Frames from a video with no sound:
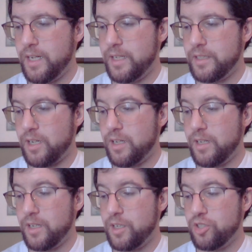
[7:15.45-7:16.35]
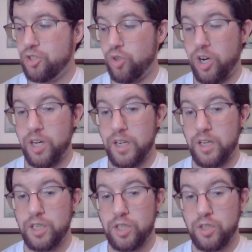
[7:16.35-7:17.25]
is hung,
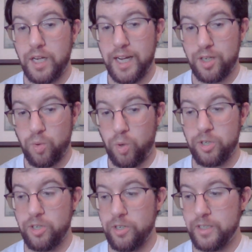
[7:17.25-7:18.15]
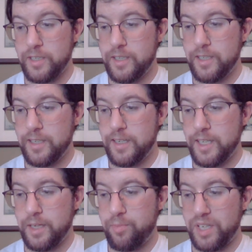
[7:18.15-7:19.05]
drawn, and quartered
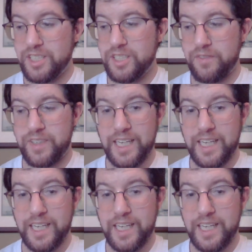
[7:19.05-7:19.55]
in the presence of